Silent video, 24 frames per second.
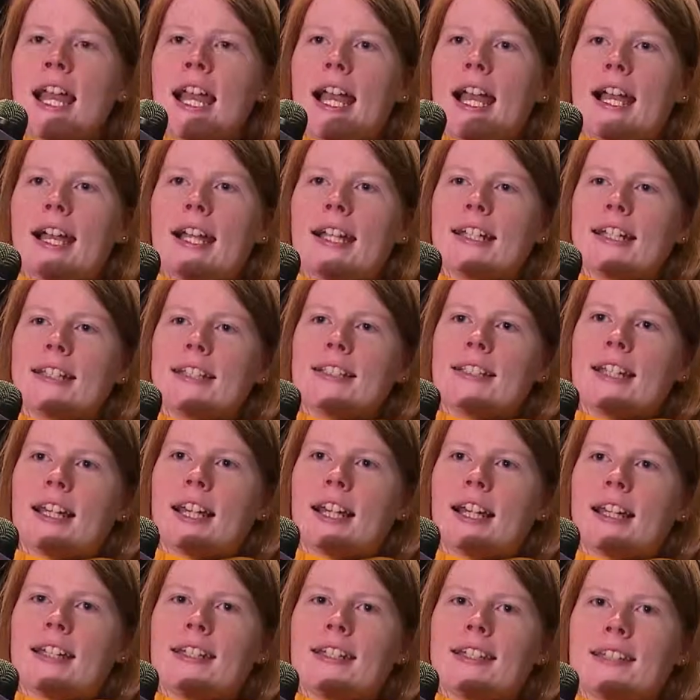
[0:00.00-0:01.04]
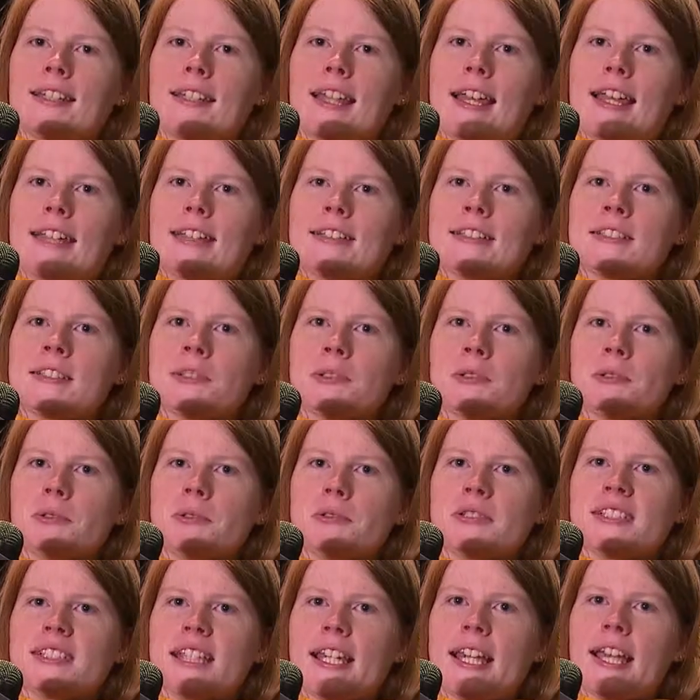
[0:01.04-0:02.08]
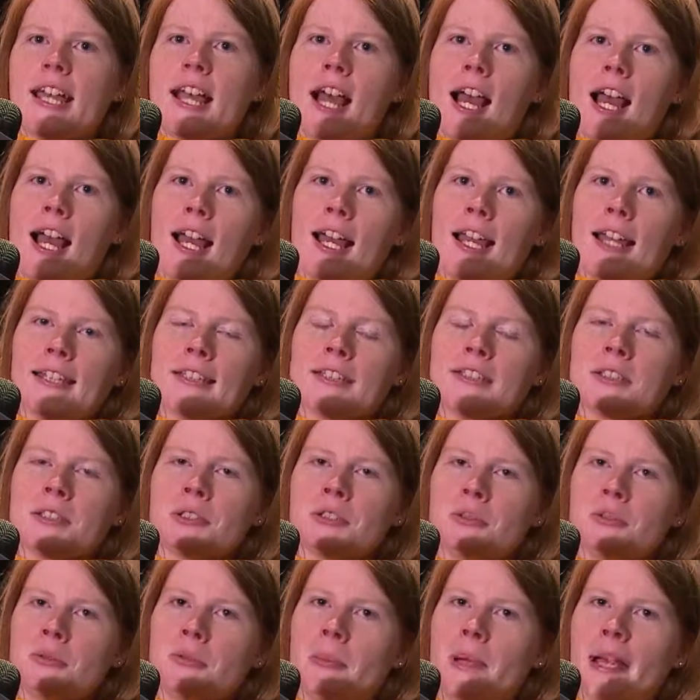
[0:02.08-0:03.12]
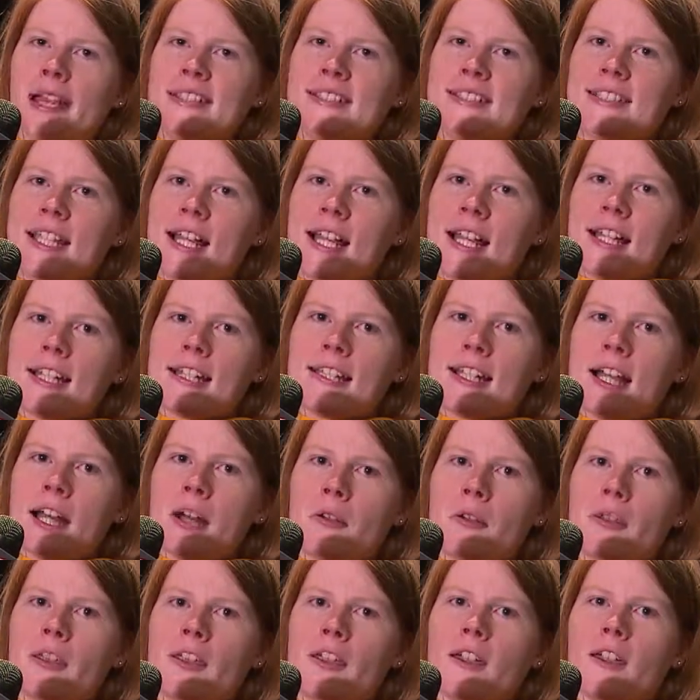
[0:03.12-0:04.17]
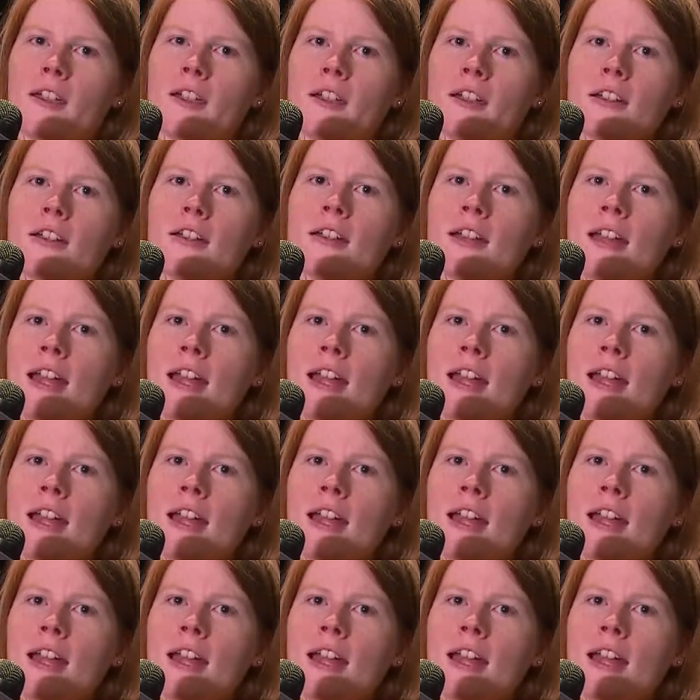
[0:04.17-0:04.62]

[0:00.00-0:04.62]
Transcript: And I'd like to say hi to my dad out there